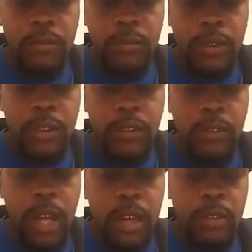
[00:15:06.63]
a few
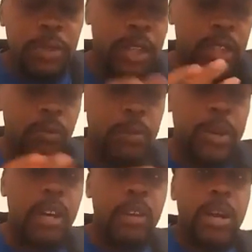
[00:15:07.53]
thousand, plus the
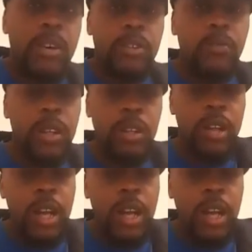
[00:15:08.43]
repair amount as well.